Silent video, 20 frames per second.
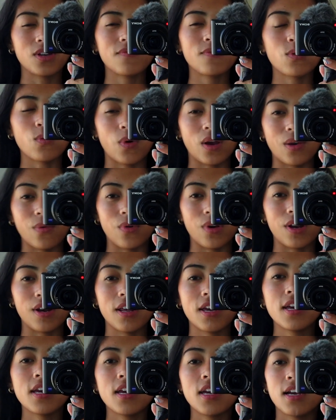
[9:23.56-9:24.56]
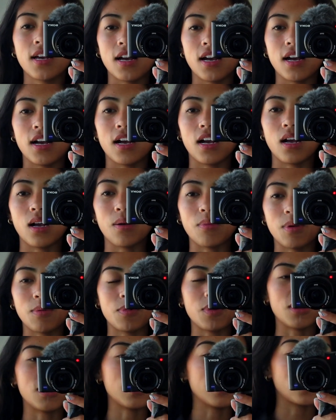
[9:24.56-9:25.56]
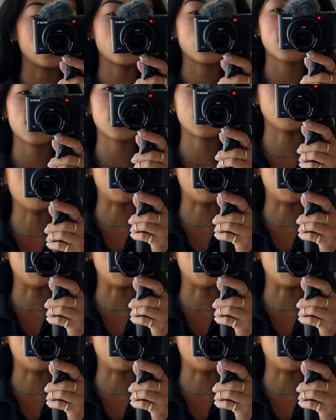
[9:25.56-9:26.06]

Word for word: have a white one, um, but this is just like the